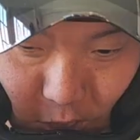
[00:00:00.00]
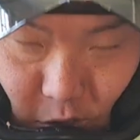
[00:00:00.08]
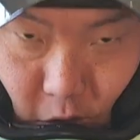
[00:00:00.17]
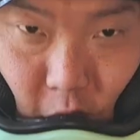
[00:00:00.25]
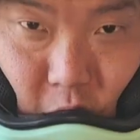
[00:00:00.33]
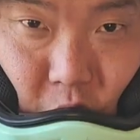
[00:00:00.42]
they're
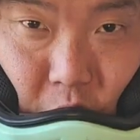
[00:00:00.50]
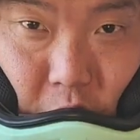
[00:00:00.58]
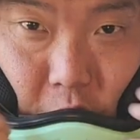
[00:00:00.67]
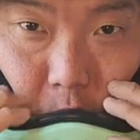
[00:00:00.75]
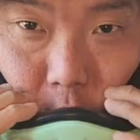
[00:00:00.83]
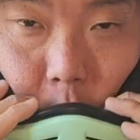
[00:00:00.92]
also
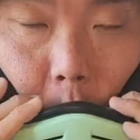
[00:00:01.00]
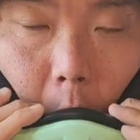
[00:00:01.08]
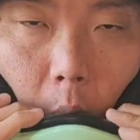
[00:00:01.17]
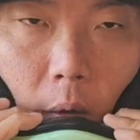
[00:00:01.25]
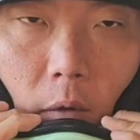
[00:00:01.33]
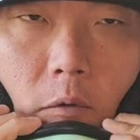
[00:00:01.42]
new.
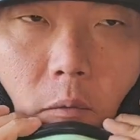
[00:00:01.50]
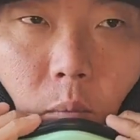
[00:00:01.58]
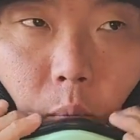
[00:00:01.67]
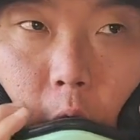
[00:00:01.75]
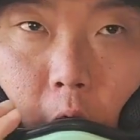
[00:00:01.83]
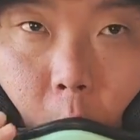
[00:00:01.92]

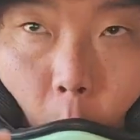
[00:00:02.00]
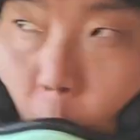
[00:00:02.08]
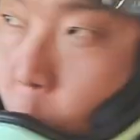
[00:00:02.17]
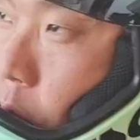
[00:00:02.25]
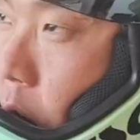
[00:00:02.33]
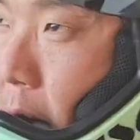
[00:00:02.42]
But
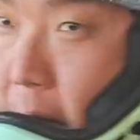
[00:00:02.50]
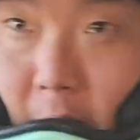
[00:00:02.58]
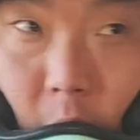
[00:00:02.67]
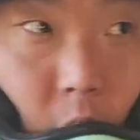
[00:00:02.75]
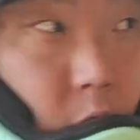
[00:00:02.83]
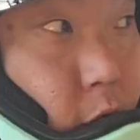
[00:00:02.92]

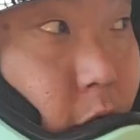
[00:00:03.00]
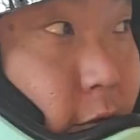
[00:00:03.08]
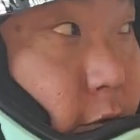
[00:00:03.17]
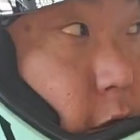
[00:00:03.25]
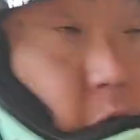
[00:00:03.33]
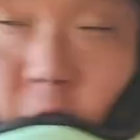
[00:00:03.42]
wow, the field